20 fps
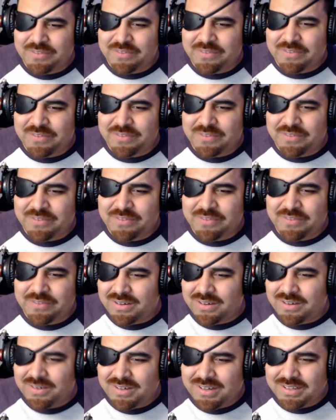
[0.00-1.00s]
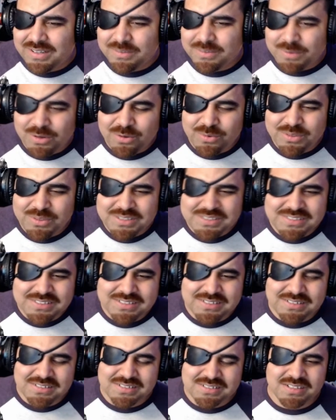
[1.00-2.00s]
farm or whatever. Like, bro, what is
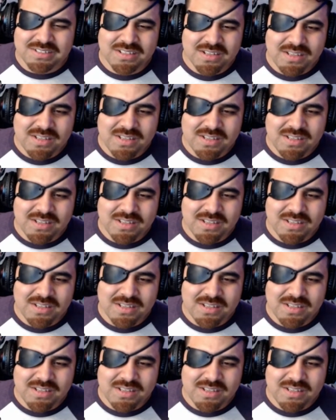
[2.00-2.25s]
this?